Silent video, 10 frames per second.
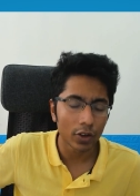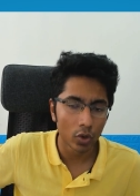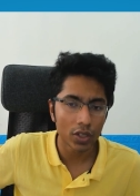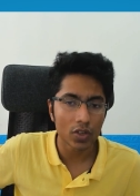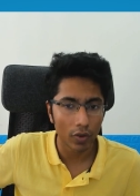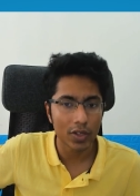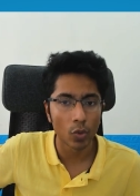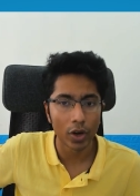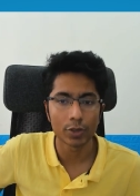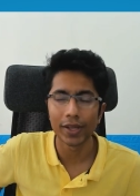code is always
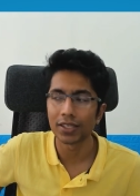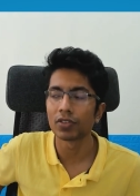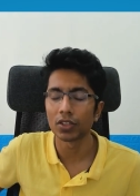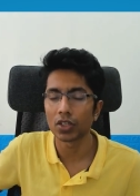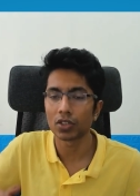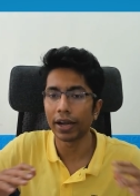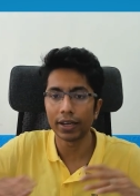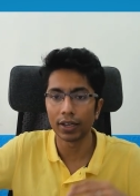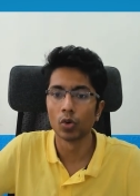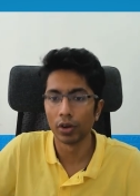more expensive than just
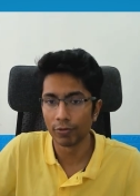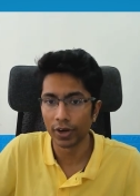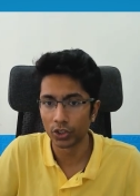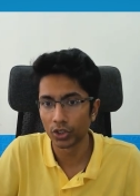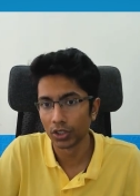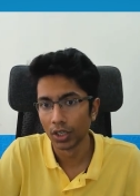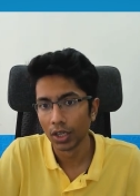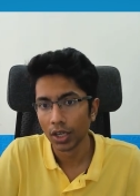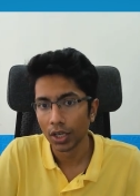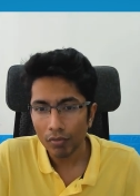writing code afresh.
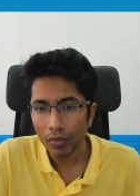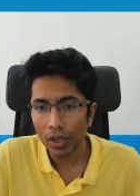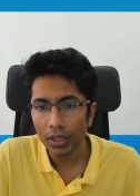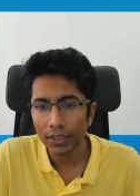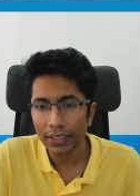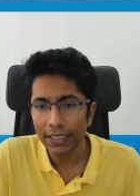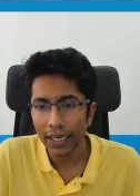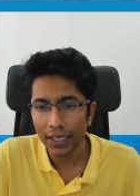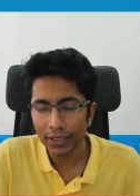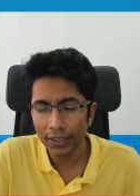
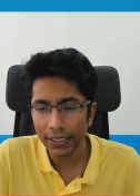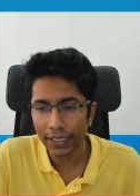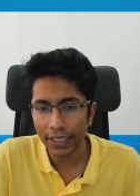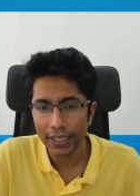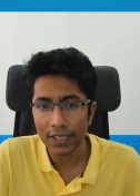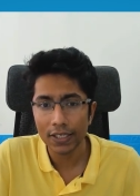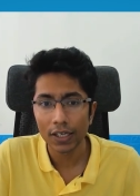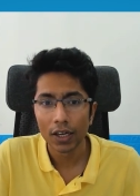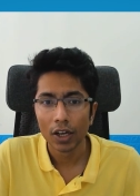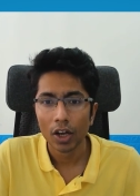The other thing
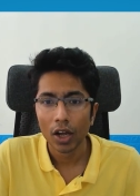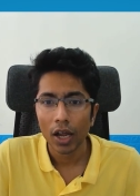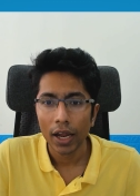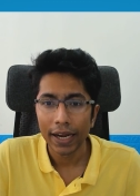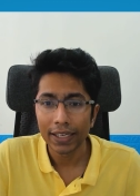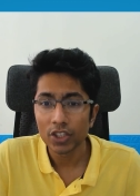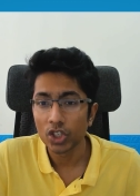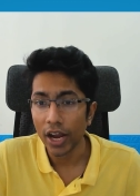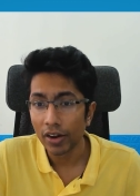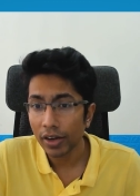is it
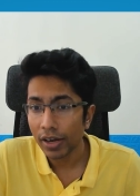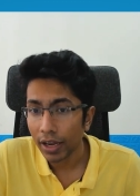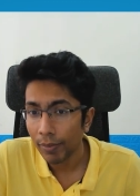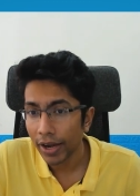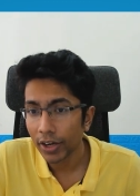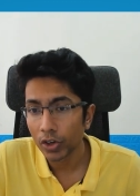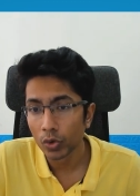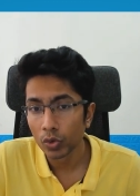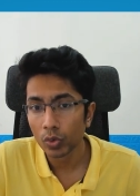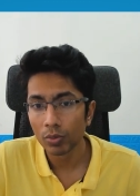is generally recommended
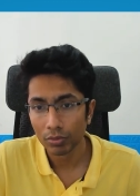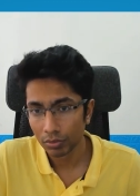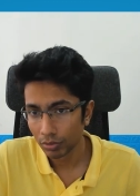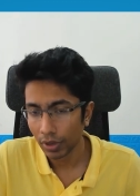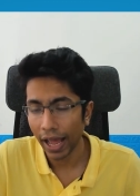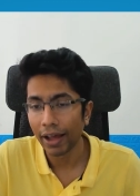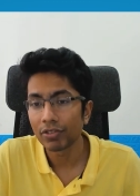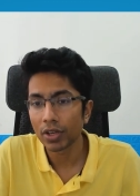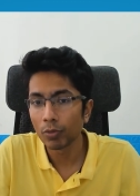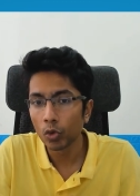to have
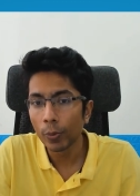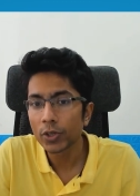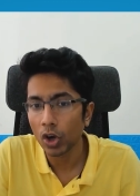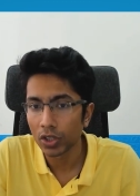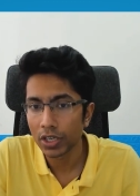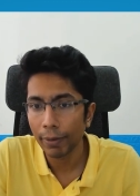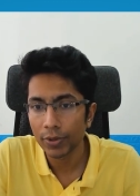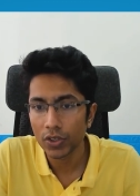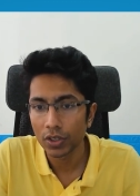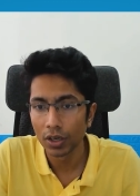some OOPs
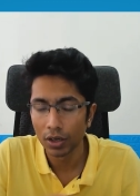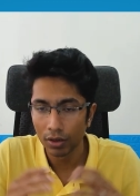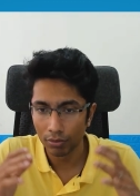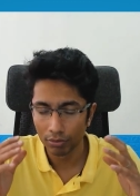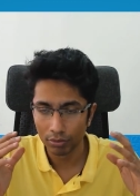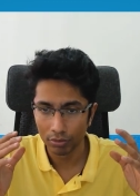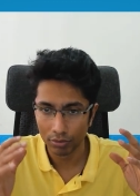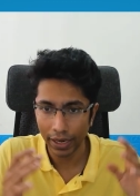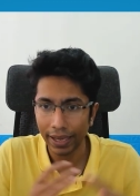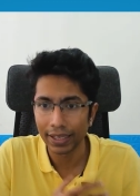concepts um,
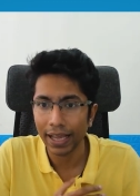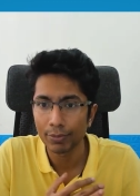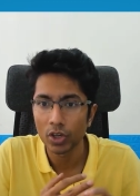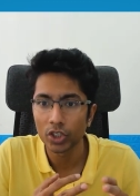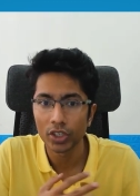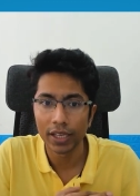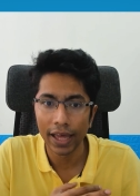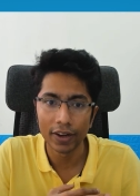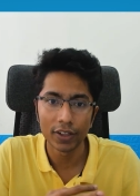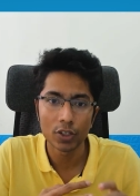like encapsulation,
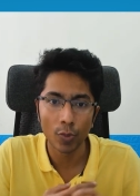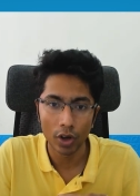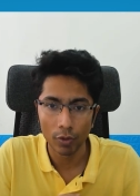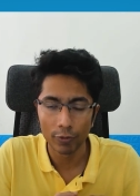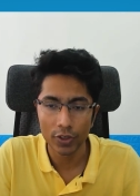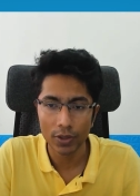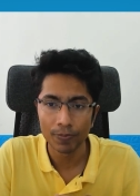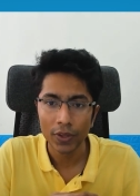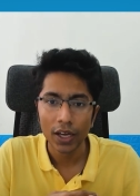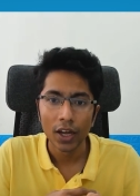inheritance,
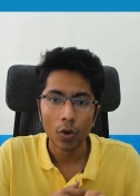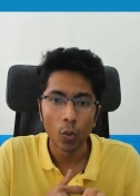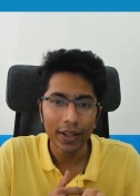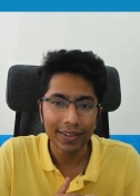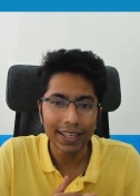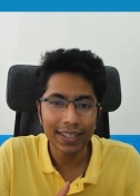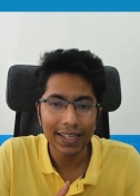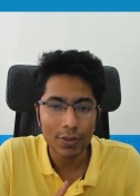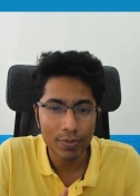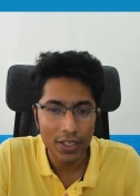polymorphism. One thing
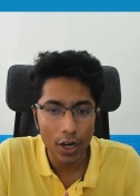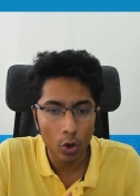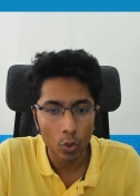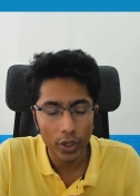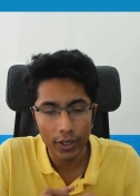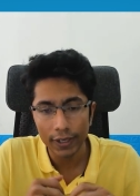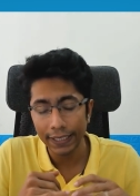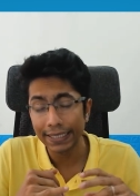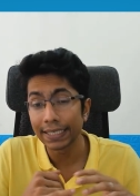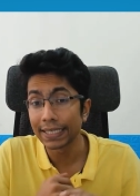that is missed out over here
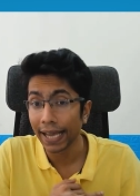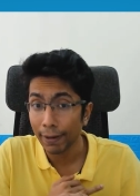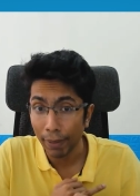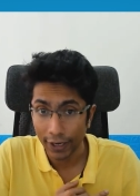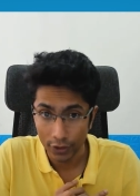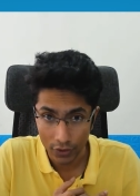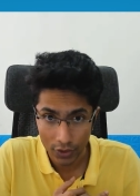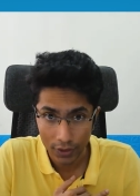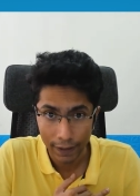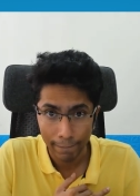is design patterns.